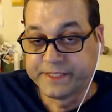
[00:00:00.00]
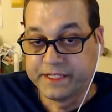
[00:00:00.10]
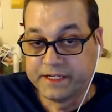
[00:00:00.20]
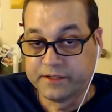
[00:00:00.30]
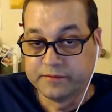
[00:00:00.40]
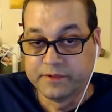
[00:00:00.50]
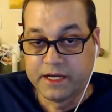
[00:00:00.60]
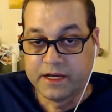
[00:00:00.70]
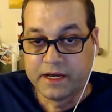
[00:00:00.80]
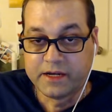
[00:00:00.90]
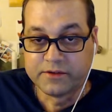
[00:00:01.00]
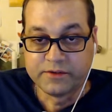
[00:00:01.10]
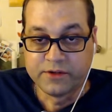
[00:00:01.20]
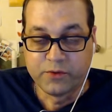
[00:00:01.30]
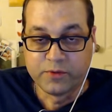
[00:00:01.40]
you know, I don't
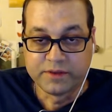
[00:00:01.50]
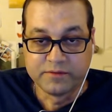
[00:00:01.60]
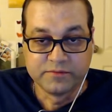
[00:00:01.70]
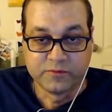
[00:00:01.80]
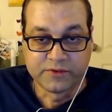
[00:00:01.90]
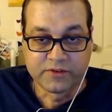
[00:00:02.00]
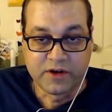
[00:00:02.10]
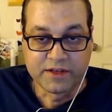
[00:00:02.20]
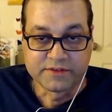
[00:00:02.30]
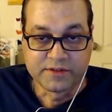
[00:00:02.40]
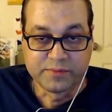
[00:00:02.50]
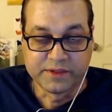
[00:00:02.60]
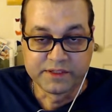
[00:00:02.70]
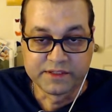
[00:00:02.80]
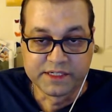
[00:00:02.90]
know what's caused it,
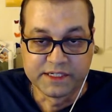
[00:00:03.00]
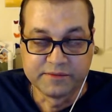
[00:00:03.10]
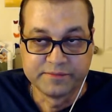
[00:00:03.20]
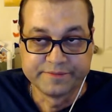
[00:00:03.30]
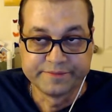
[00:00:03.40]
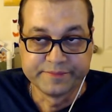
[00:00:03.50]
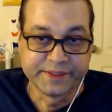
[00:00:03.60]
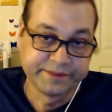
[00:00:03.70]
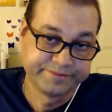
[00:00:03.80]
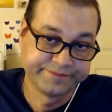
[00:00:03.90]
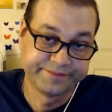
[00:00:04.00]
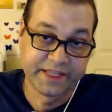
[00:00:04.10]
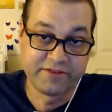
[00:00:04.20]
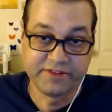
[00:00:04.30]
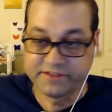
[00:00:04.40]
but
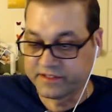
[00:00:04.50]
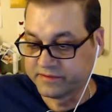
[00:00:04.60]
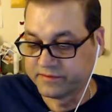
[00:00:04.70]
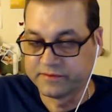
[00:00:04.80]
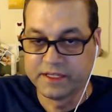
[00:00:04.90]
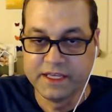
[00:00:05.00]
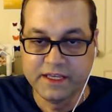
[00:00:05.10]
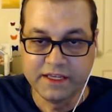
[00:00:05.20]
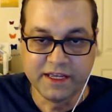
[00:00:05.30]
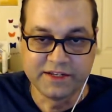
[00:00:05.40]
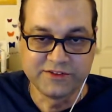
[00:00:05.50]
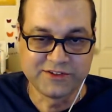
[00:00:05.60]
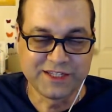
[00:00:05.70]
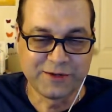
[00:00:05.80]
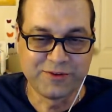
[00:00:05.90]
that fixed it. And
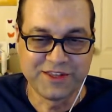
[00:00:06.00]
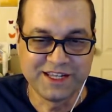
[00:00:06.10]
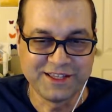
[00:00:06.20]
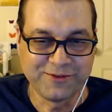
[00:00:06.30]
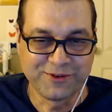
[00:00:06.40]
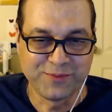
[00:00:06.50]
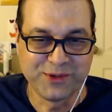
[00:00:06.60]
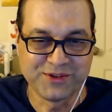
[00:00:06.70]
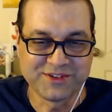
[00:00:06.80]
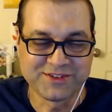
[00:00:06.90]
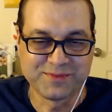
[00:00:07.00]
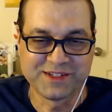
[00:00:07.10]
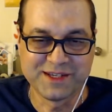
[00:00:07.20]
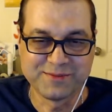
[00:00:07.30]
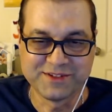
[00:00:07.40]
just like with anything with computers,
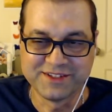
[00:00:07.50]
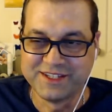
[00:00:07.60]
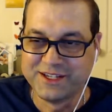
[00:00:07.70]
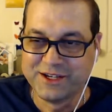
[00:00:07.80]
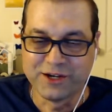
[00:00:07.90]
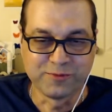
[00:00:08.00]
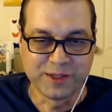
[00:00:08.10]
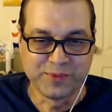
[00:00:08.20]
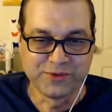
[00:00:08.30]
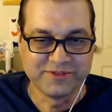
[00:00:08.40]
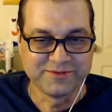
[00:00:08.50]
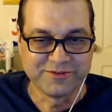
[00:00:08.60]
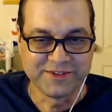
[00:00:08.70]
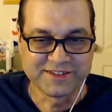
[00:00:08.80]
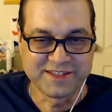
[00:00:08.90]
sometimes a reboot will
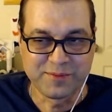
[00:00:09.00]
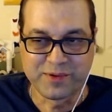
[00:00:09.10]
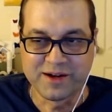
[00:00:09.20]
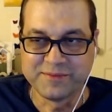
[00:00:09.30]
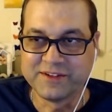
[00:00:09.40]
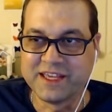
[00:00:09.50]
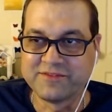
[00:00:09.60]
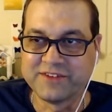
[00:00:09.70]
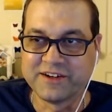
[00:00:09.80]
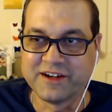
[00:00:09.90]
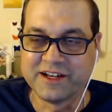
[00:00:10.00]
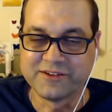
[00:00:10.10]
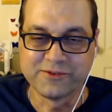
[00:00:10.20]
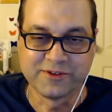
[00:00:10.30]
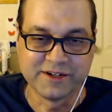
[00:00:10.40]
fix that problem you can't figure out,
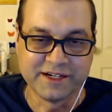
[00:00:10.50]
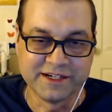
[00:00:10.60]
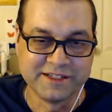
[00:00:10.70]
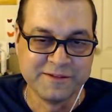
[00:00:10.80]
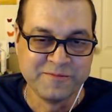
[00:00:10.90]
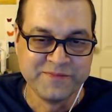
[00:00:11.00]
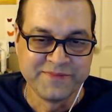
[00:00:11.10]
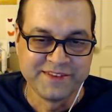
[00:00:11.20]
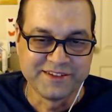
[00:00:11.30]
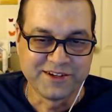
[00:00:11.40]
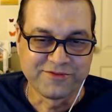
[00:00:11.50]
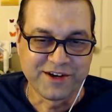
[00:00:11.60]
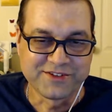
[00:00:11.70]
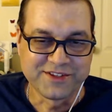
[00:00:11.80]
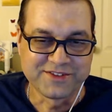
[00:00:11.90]
or a
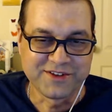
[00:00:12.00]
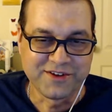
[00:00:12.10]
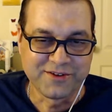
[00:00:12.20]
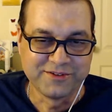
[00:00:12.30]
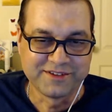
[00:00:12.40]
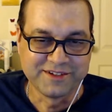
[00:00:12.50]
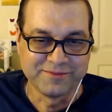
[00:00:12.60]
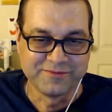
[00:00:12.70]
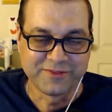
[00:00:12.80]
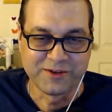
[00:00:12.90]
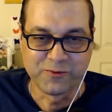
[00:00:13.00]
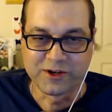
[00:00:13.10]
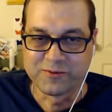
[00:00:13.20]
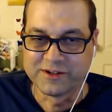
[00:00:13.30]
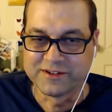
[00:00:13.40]
fresh install can
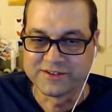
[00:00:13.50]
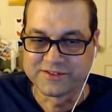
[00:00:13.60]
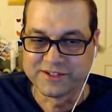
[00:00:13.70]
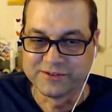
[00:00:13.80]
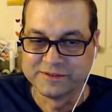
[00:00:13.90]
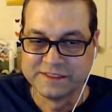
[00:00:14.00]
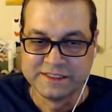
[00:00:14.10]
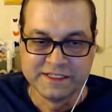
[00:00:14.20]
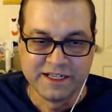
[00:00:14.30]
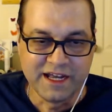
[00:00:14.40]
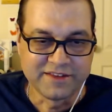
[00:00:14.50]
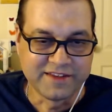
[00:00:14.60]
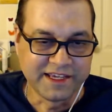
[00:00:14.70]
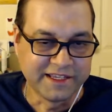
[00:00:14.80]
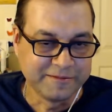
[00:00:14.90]
work wonders. So I'll
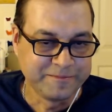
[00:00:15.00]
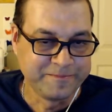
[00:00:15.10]
take it.